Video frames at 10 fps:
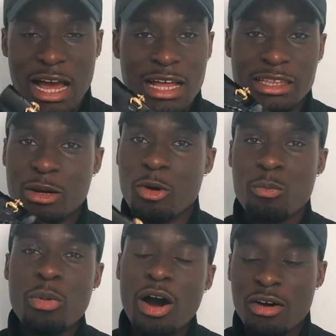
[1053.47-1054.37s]
and they were
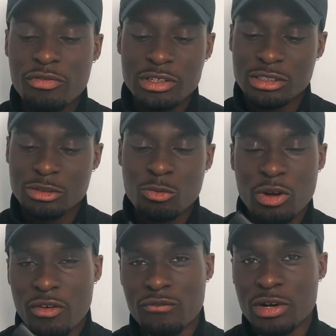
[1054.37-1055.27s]
perfect
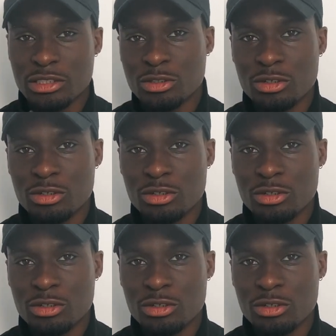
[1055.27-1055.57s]
when I first